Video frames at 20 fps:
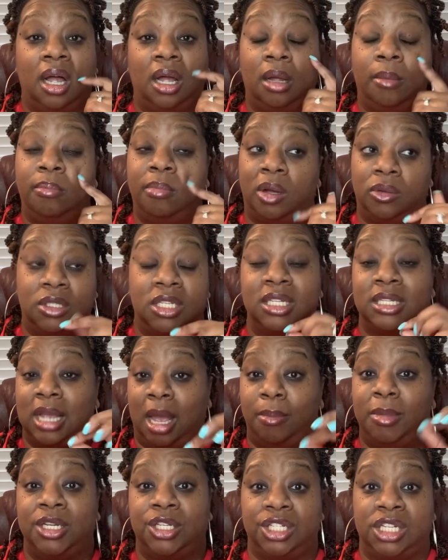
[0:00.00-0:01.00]
most of the
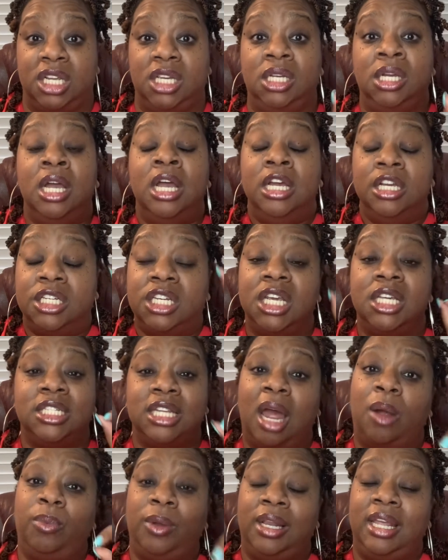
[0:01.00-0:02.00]
time it's she's
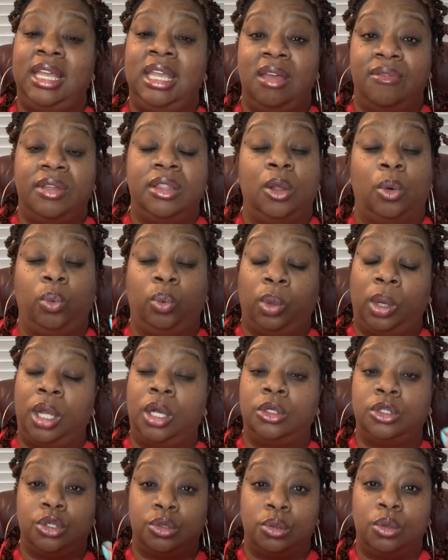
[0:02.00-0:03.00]
not really giving the
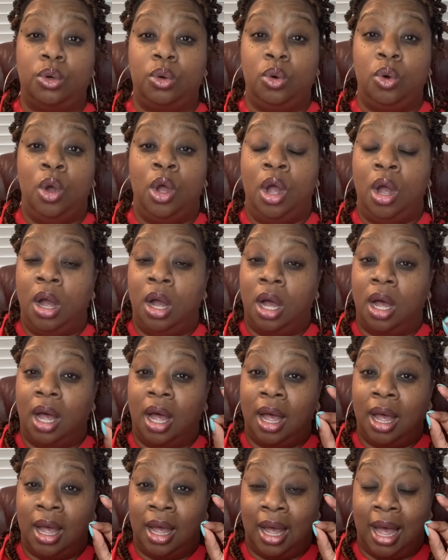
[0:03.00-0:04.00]
real true
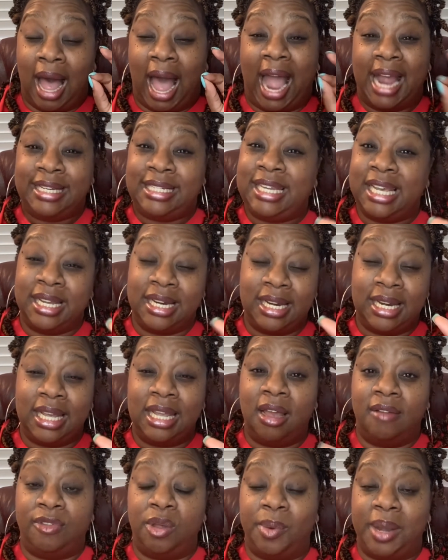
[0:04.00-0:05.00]
identity
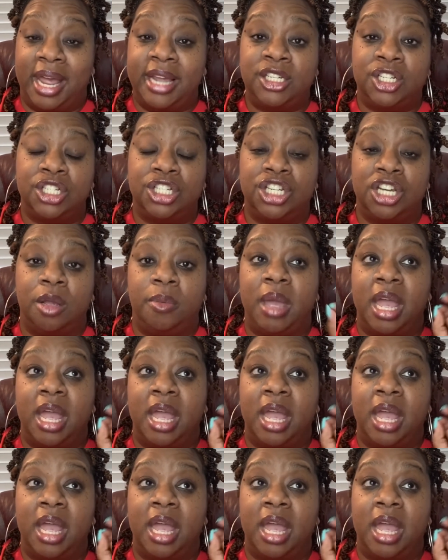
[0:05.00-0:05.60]
of the relationship.